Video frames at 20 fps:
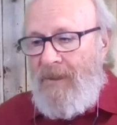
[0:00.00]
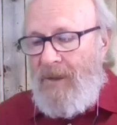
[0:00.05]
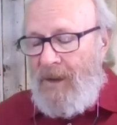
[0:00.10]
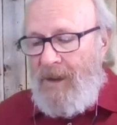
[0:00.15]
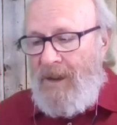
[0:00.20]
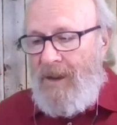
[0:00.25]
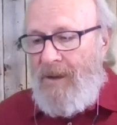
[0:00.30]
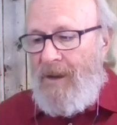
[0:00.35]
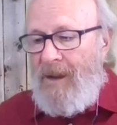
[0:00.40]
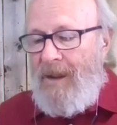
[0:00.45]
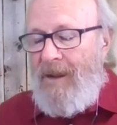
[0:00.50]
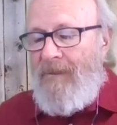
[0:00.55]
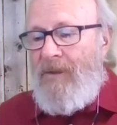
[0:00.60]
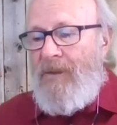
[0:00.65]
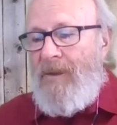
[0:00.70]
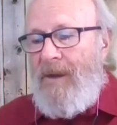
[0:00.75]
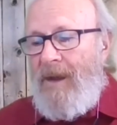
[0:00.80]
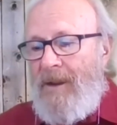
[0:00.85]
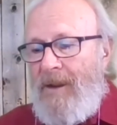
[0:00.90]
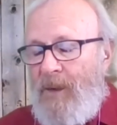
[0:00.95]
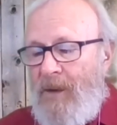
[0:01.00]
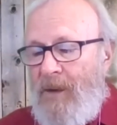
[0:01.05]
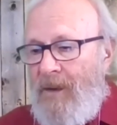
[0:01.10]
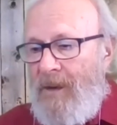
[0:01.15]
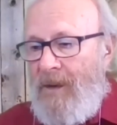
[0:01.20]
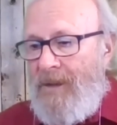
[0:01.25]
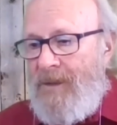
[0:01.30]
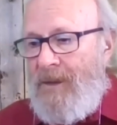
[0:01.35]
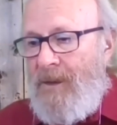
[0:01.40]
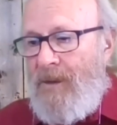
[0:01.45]
or caregiver rather, but
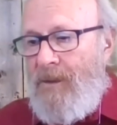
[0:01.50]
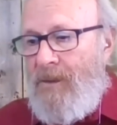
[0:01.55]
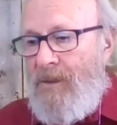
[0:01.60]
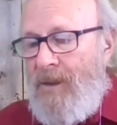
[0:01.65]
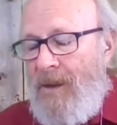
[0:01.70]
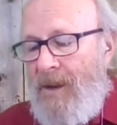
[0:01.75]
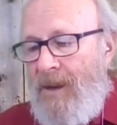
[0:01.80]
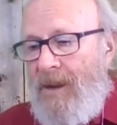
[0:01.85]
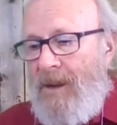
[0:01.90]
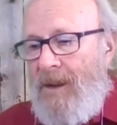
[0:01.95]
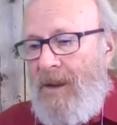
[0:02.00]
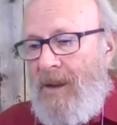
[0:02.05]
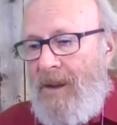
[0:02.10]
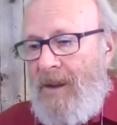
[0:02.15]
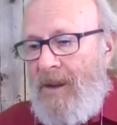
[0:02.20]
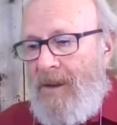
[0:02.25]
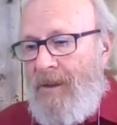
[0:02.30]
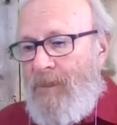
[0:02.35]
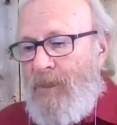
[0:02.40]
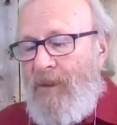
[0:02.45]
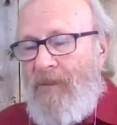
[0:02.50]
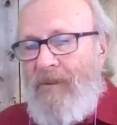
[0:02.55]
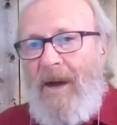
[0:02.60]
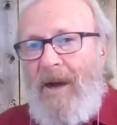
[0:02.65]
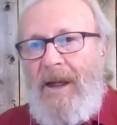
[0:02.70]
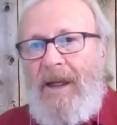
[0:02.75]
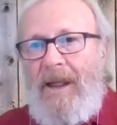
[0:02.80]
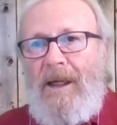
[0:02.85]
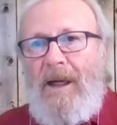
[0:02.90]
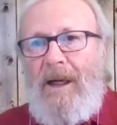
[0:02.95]
also
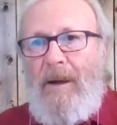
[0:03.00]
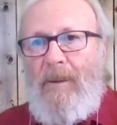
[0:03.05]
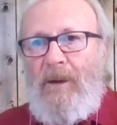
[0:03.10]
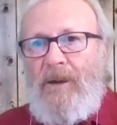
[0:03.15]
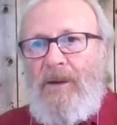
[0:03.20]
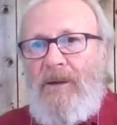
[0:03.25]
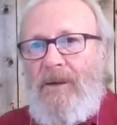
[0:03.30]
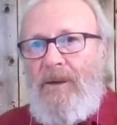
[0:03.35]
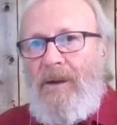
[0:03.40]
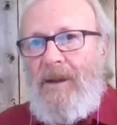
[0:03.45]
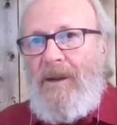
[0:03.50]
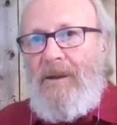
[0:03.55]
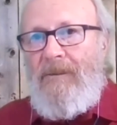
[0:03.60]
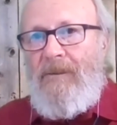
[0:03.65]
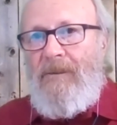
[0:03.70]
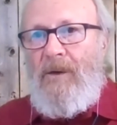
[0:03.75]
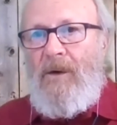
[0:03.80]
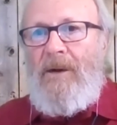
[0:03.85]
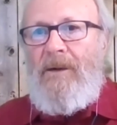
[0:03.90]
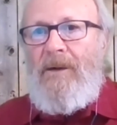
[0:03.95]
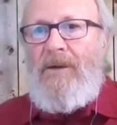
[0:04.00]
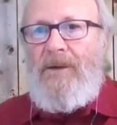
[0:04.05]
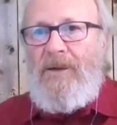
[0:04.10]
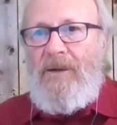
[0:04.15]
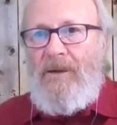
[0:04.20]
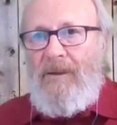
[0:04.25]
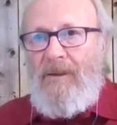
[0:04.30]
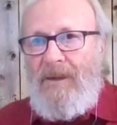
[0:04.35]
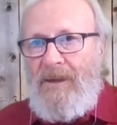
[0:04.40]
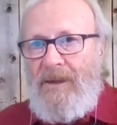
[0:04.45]
providing an opportunity for other
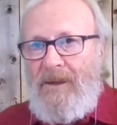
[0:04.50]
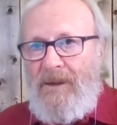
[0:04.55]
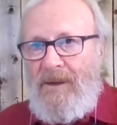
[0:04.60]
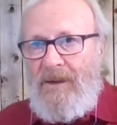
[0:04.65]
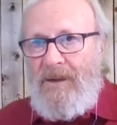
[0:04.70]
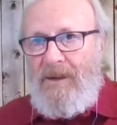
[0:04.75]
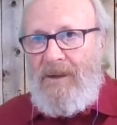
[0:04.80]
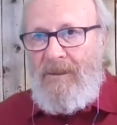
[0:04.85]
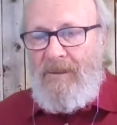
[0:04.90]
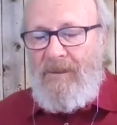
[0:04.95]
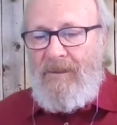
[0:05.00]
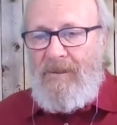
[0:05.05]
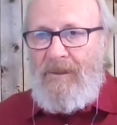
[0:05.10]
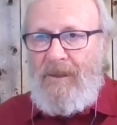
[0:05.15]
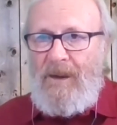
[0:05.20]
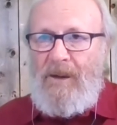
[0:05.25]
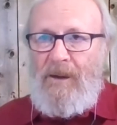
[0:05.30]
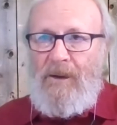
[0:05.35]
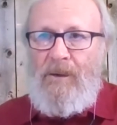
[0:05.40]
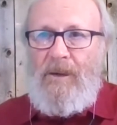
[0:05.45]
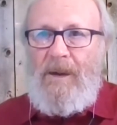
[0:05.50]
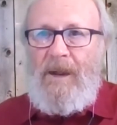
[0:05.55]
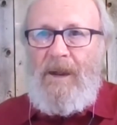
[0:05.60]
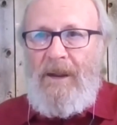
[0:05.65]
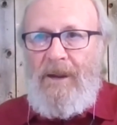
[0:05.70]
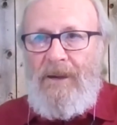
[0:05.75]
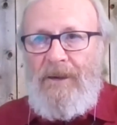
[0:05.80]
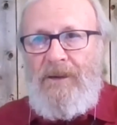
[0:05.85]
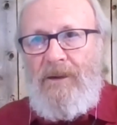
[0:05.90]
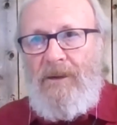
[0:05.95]
services, including
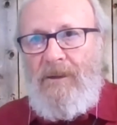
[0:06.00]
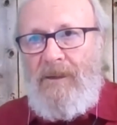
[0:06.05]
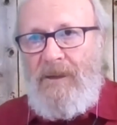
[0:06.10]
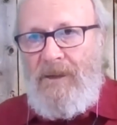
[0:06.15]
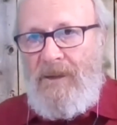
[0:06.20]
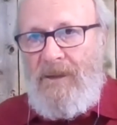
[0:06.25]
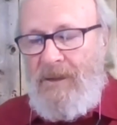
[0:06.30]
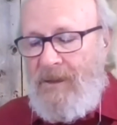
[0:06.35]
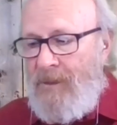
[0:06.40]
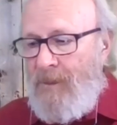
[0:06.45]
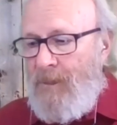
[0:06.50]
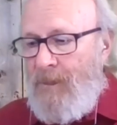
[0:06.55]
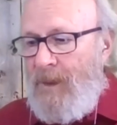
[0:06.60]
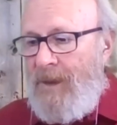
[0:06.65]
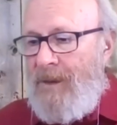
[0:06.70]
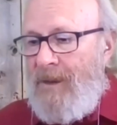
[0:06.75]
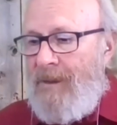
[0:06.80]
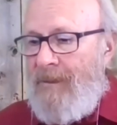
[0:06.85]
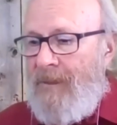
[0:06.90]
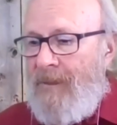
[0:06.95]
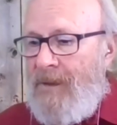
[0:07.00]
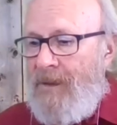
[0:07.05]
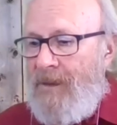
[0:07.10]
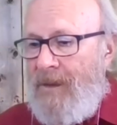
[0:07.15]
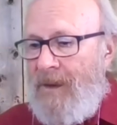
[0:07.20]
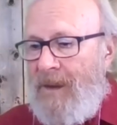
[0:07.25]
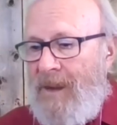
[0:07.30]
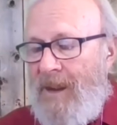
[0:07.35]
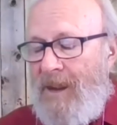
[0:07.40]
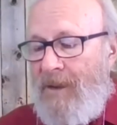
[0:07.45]
health services, to be delivered to
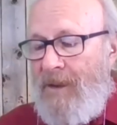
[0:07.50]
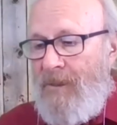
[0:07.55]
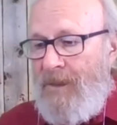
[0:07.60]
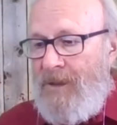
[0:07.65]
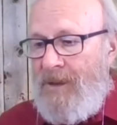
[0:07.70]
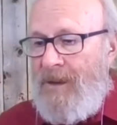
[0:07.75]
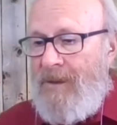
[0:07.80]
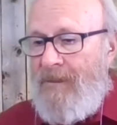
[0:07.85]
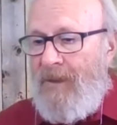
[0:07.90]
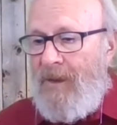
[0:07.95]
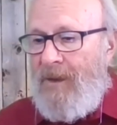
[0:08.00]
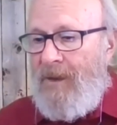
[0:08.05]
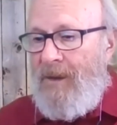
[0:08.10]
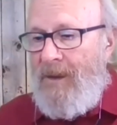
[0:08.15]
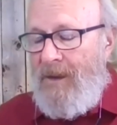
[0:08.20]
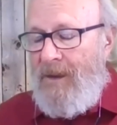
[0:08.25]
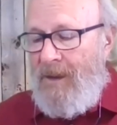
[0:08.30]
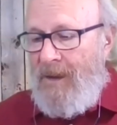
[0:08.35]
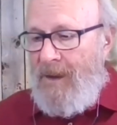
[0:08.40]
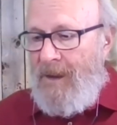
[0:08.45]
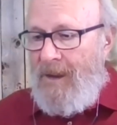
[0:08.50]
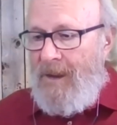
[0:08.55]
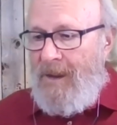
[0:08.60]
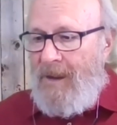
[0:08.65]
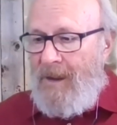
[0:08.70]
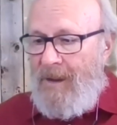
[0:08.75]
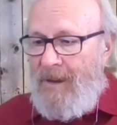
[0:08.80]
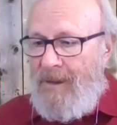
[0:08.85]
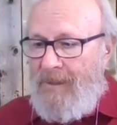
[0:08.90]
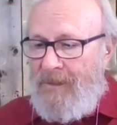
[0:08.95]
the care receiver.
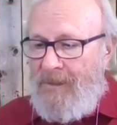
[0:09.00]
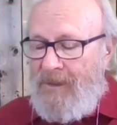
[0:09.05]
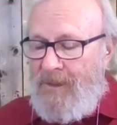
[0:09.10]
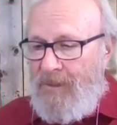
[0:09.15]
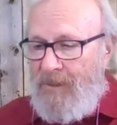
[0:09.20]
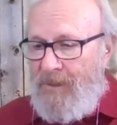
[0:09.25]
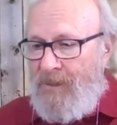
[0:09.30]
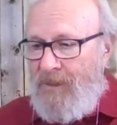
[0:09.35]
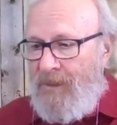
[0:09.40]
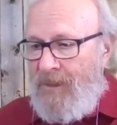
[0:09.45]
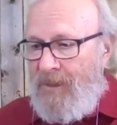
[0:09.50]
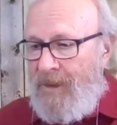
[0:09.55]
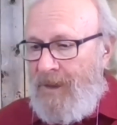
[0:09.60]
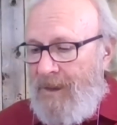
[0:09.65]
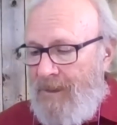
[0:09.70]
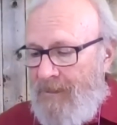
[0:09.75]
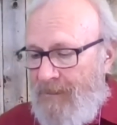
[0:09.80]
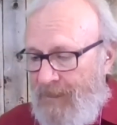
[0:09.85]
So certainly a